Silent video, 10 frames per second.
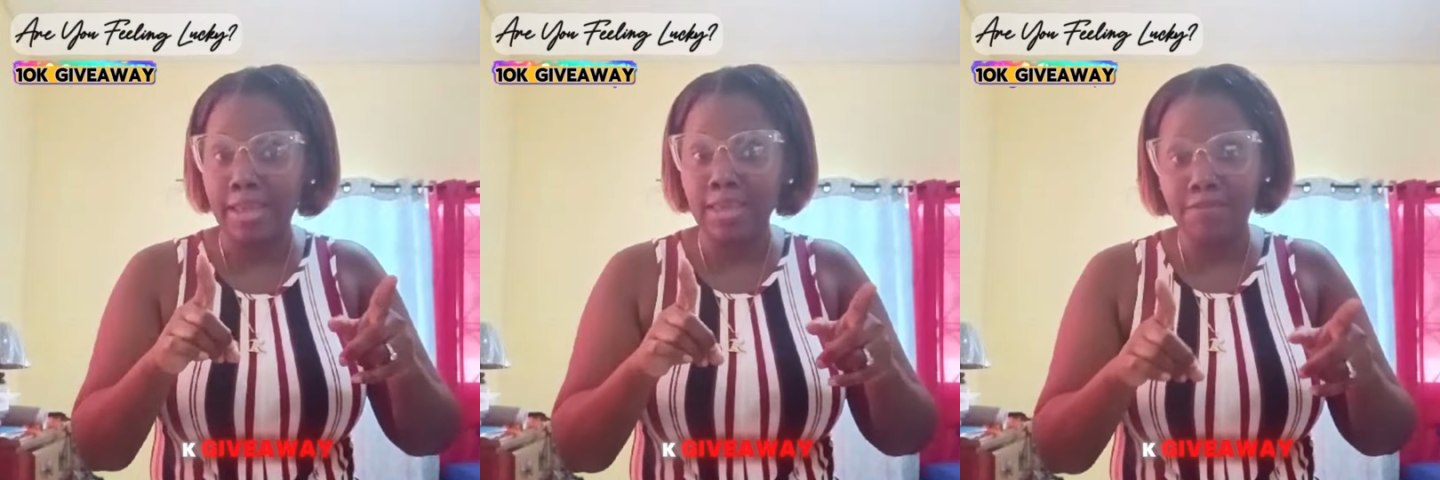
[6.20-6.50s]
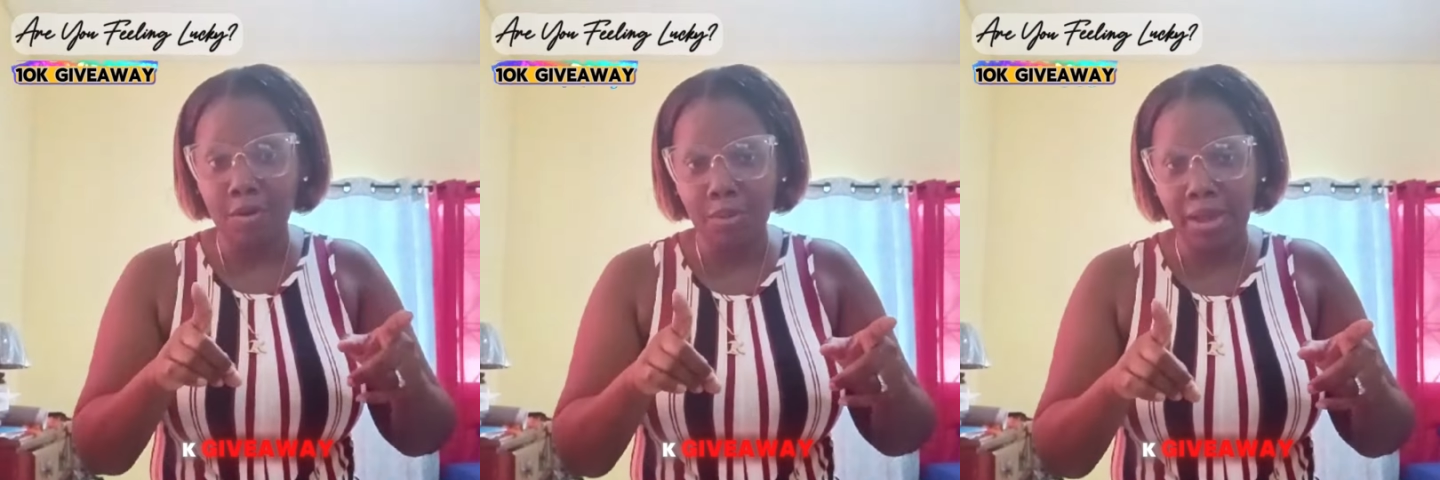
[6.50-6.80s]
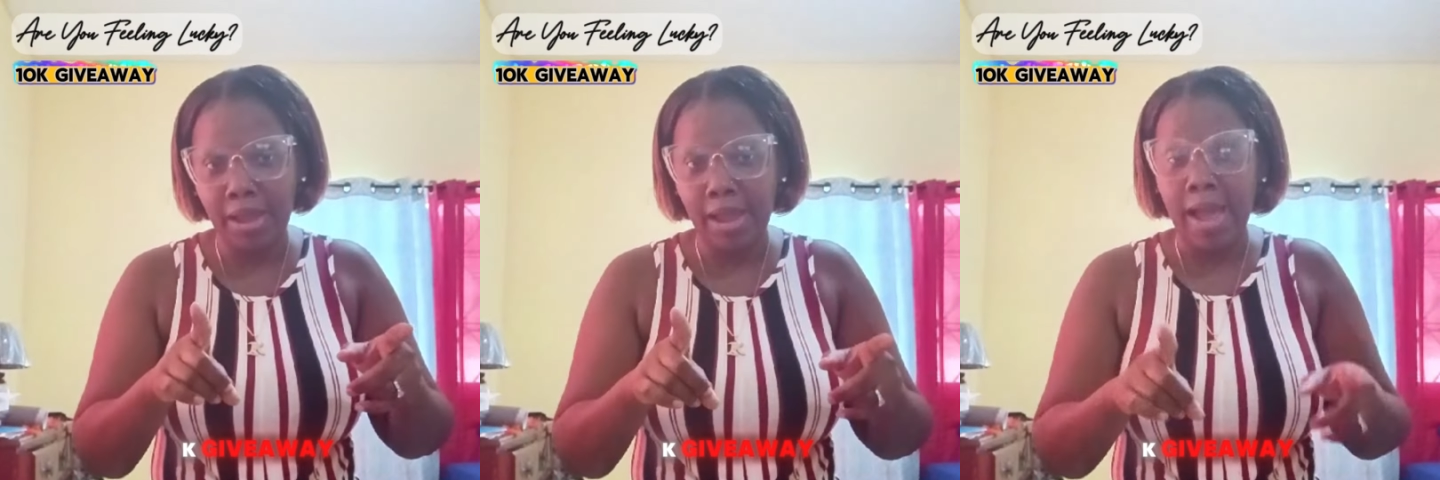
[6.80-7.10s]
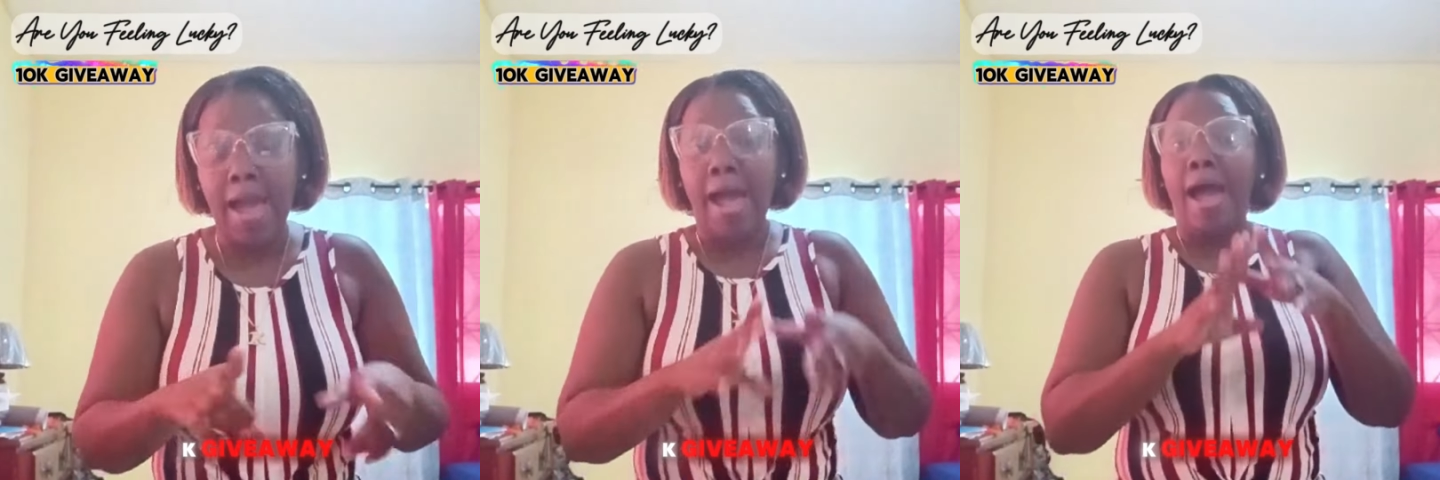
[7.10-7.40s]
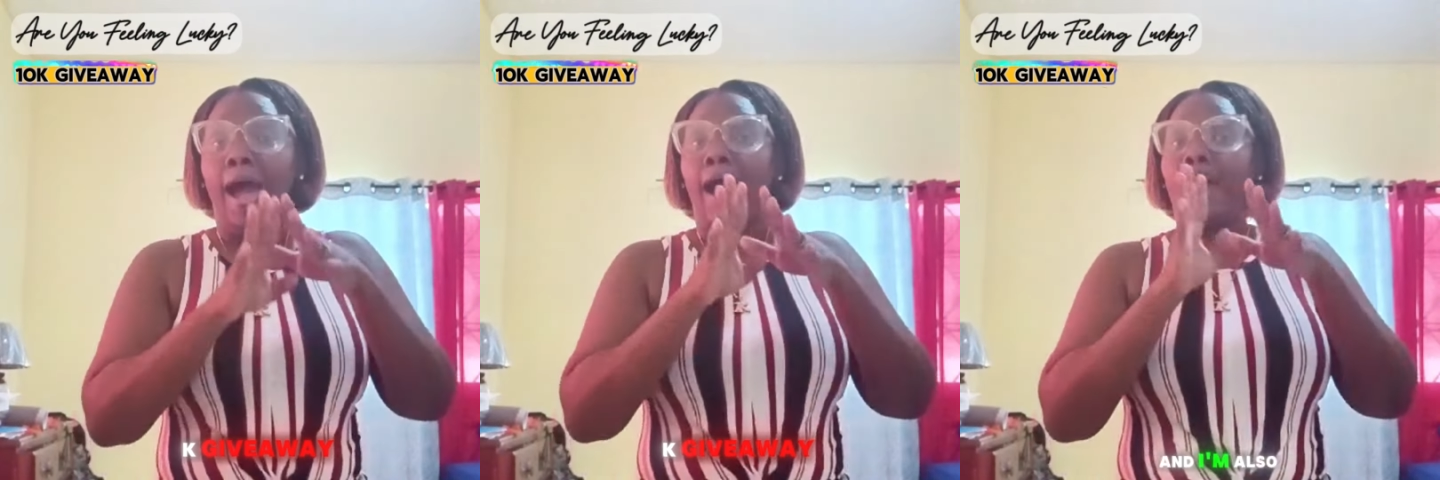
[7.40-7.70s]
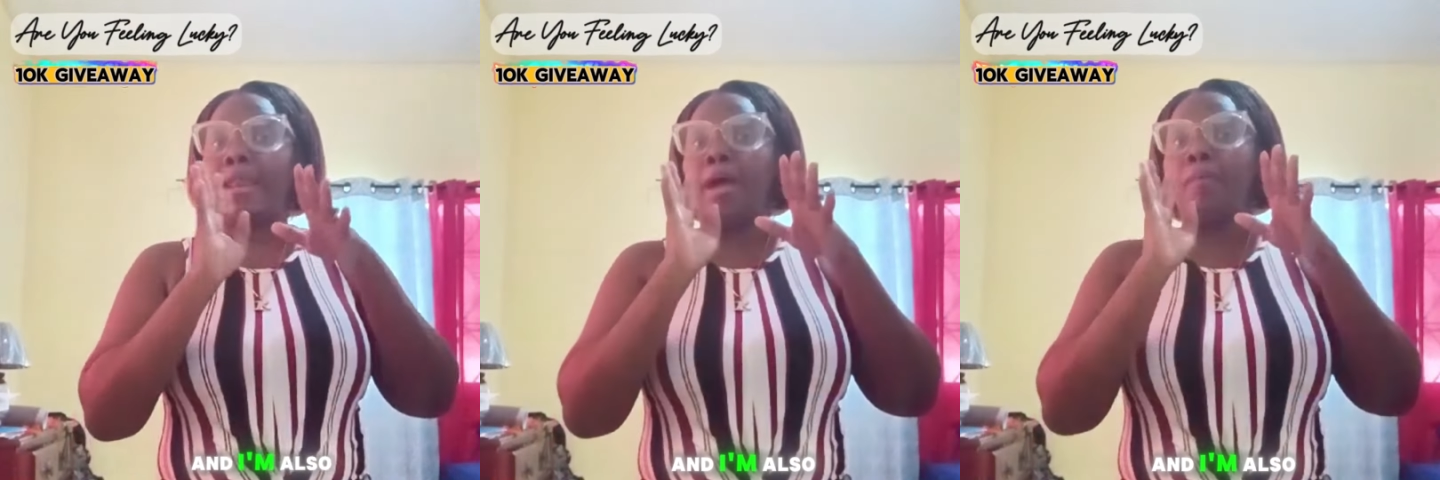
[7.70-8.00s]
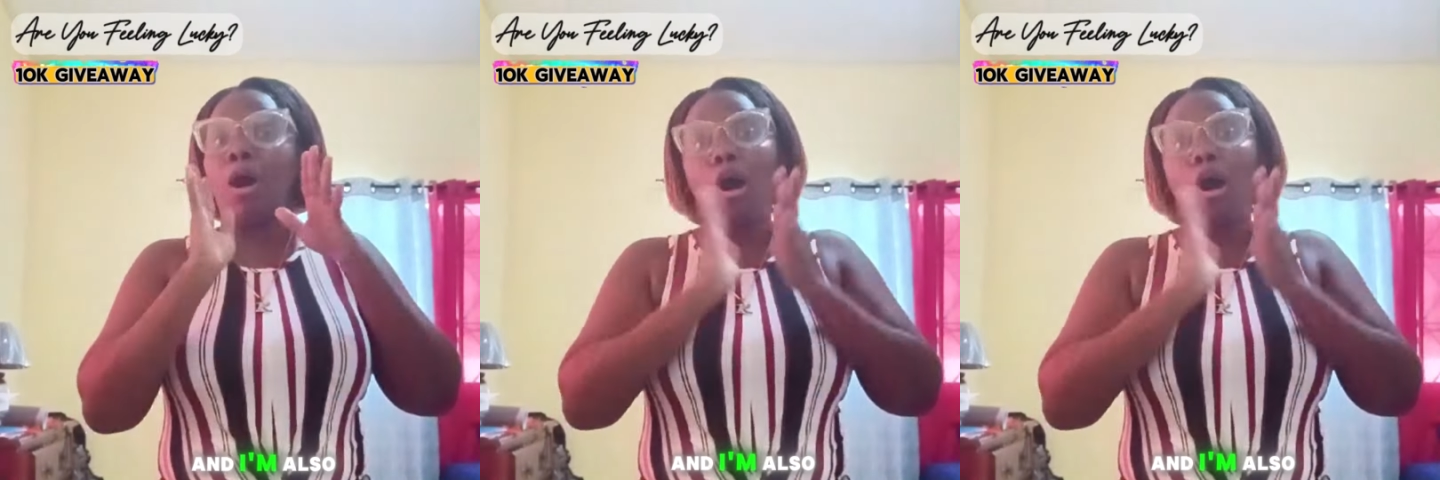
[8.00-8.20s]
giveaway, and I'm